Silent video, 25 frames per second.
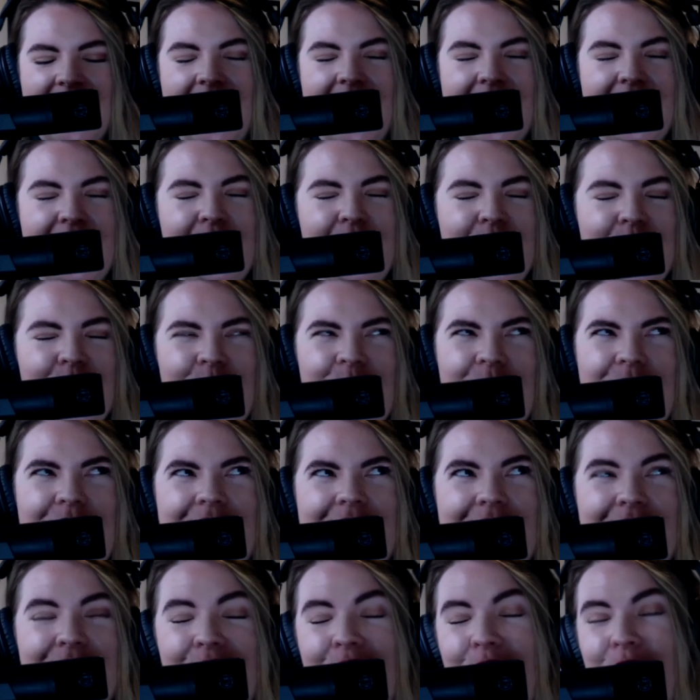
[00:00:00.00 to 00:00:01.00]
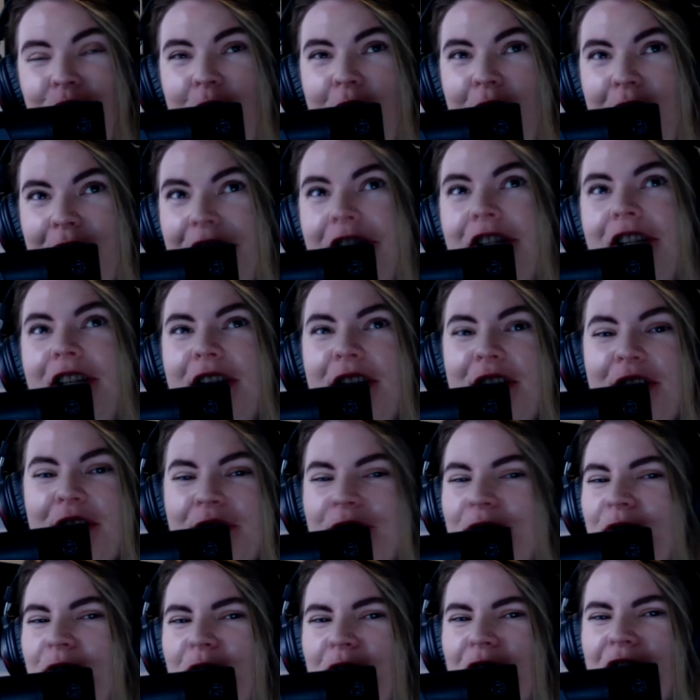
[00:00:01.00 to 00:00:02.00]
I use astrology
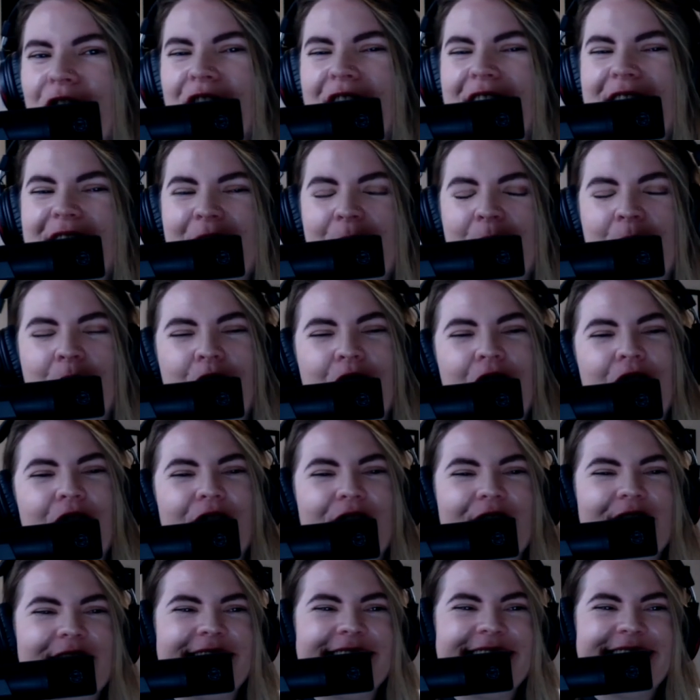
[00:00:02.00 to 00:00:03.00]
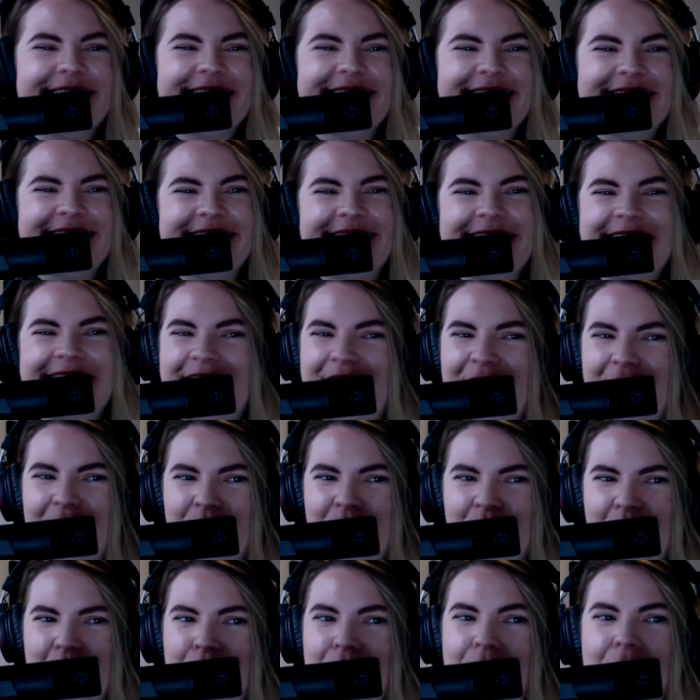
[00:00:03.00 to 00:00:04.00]
for a similar kind
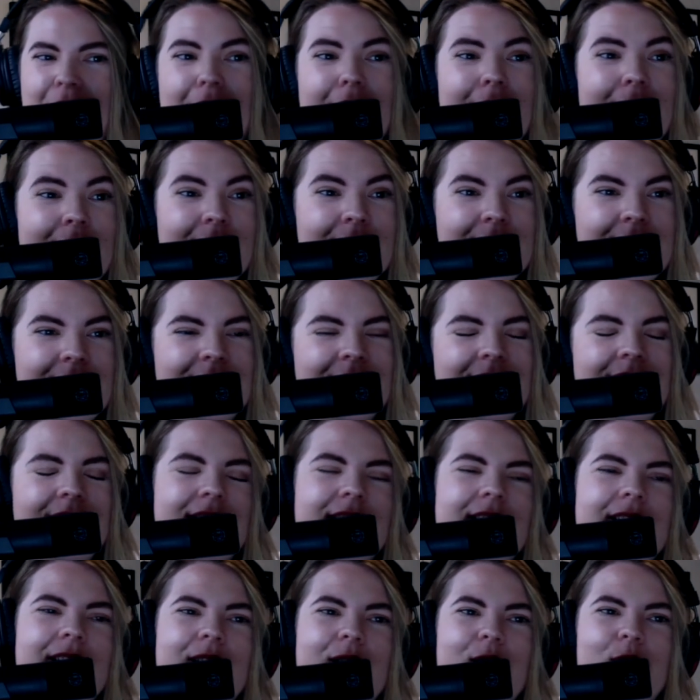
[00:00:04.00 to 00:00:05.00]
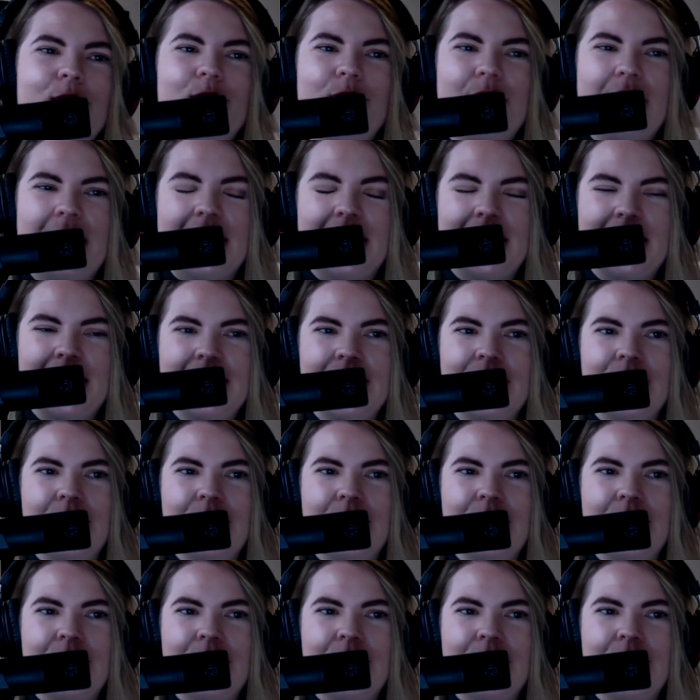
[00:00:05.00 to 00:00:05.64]
of effect getting sure.